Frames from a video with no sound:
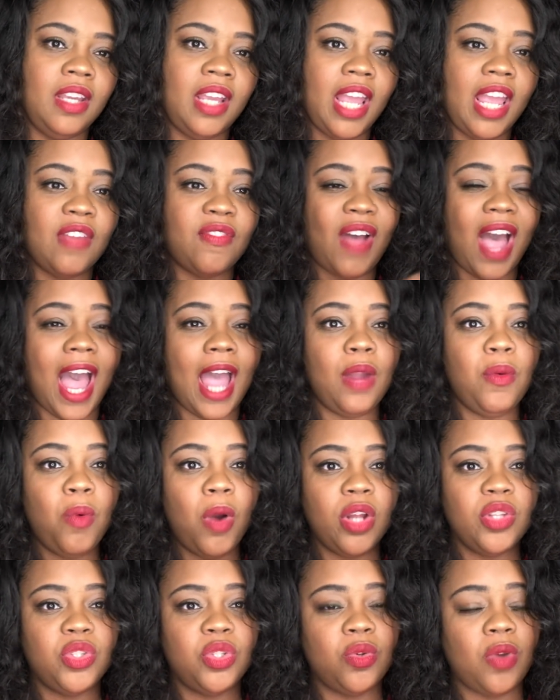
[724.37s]
If I
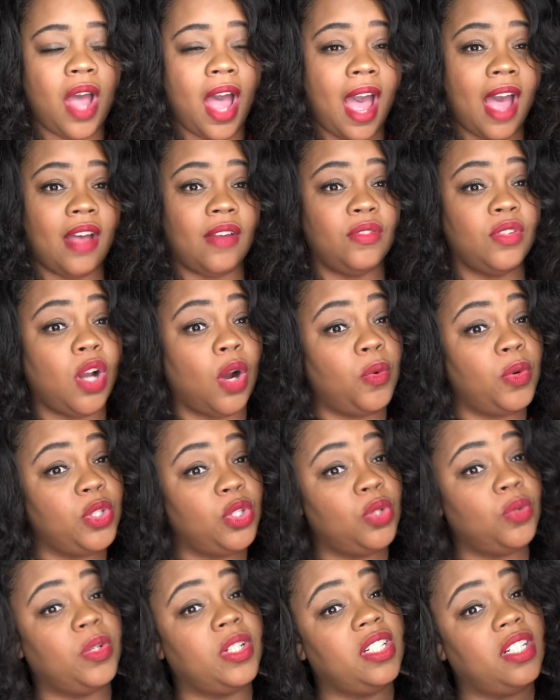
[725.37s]
want to go
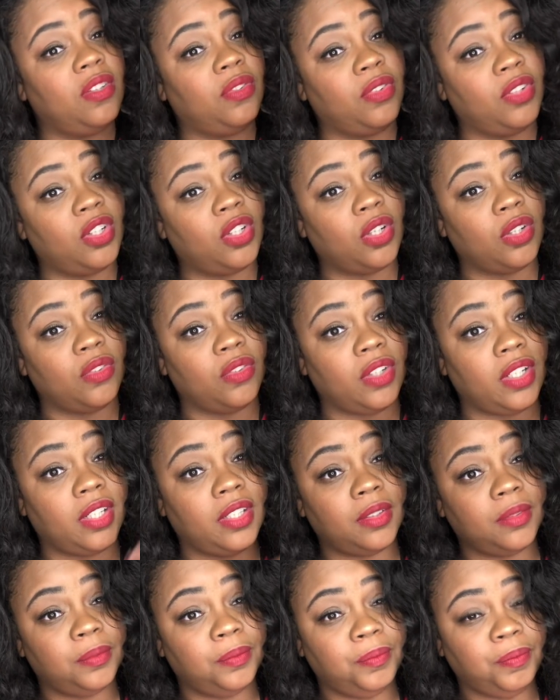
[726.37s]
into a different
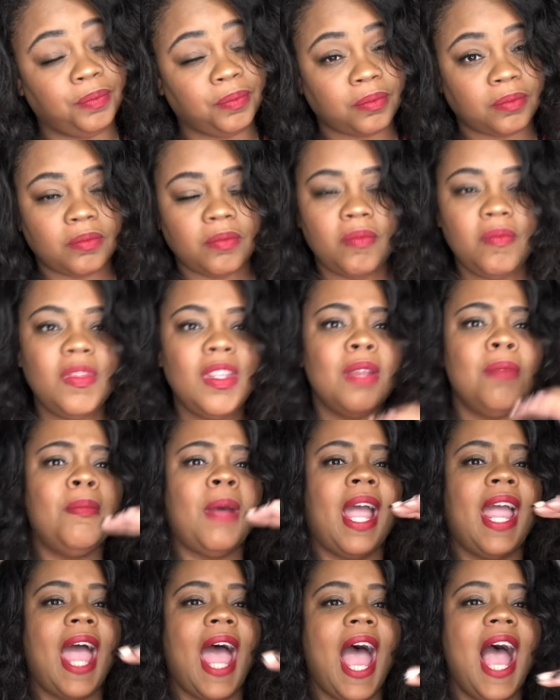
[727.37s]
career,
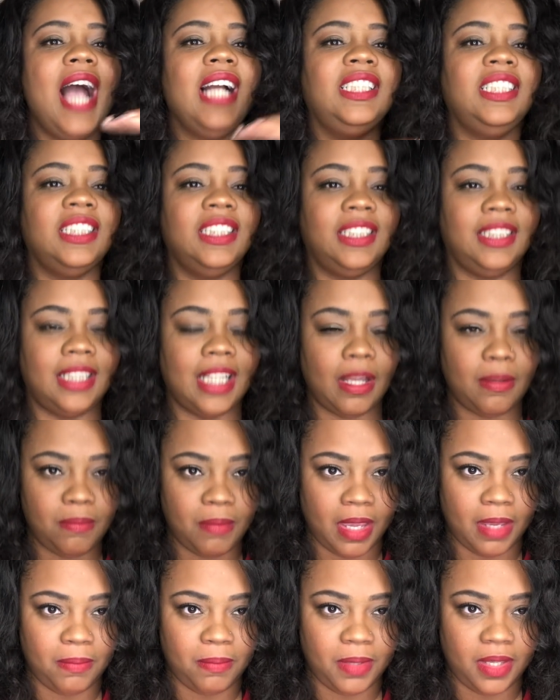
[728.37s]
my action step
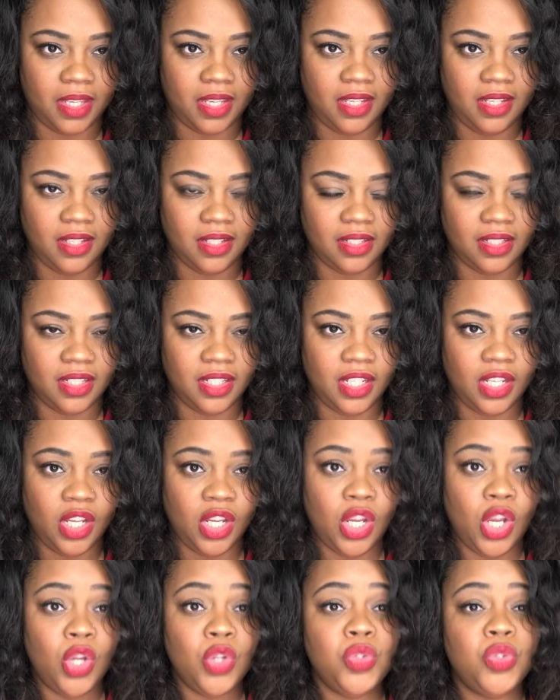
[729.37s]
may be
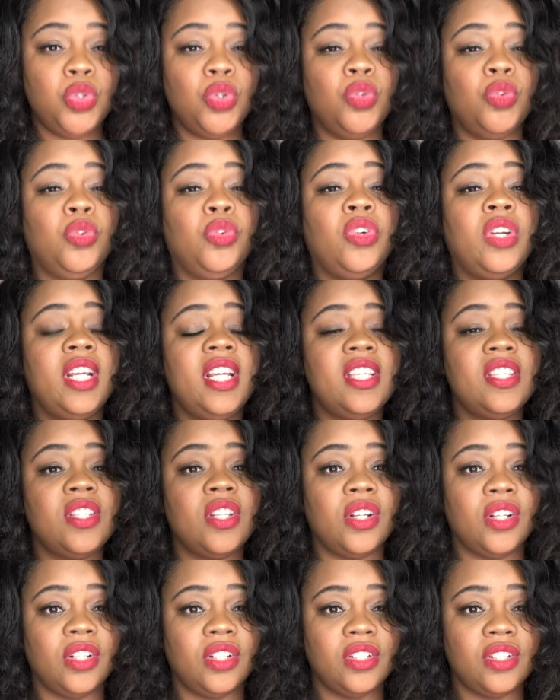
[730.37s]
to
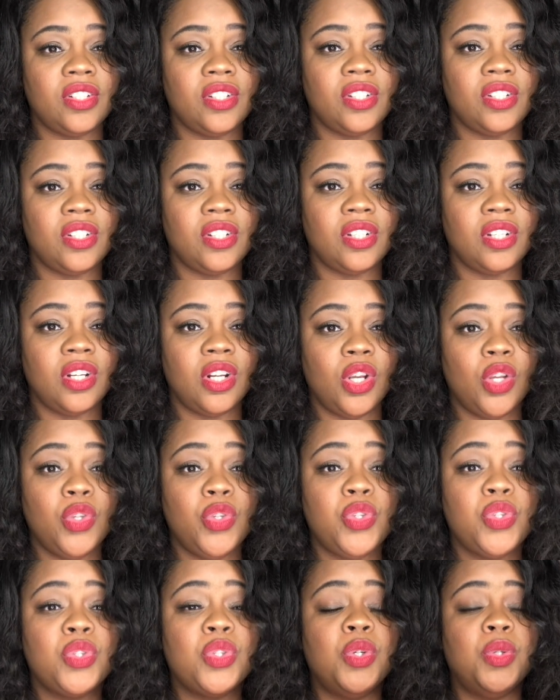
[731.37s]
research
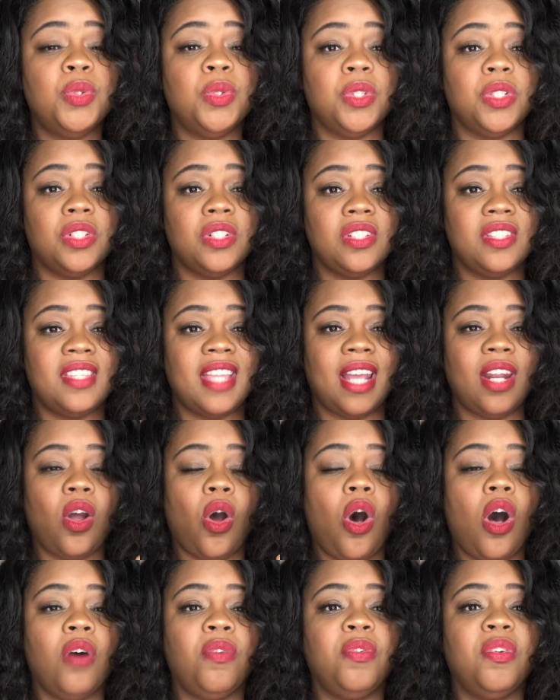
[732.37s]
schools that
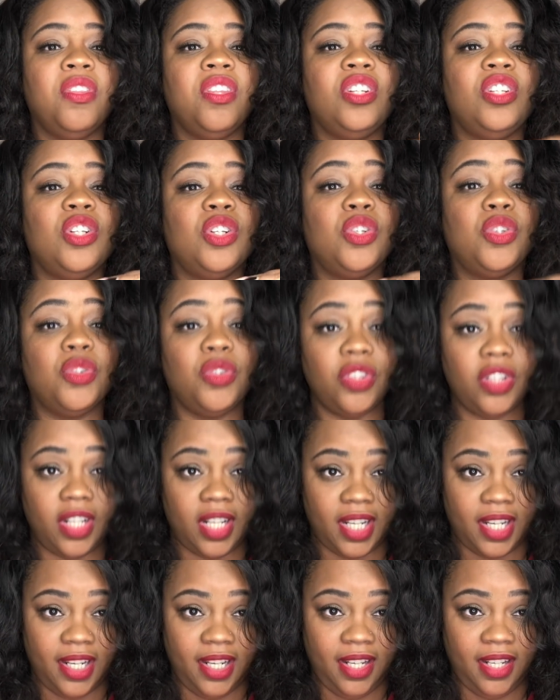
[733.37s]
offer the
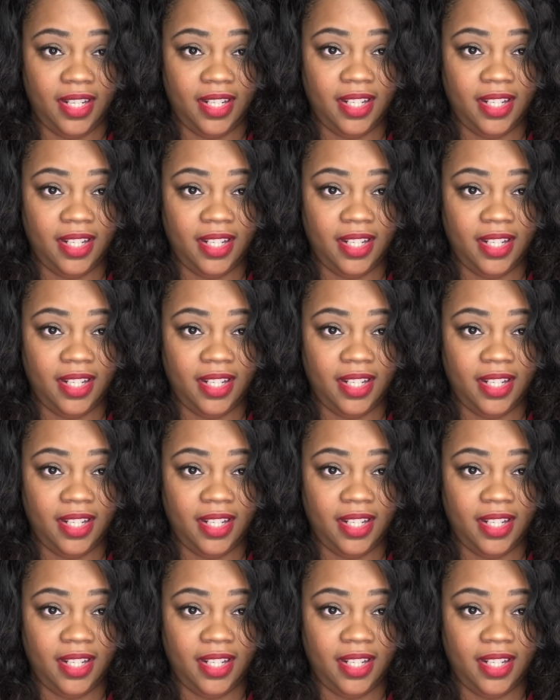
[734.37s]
degree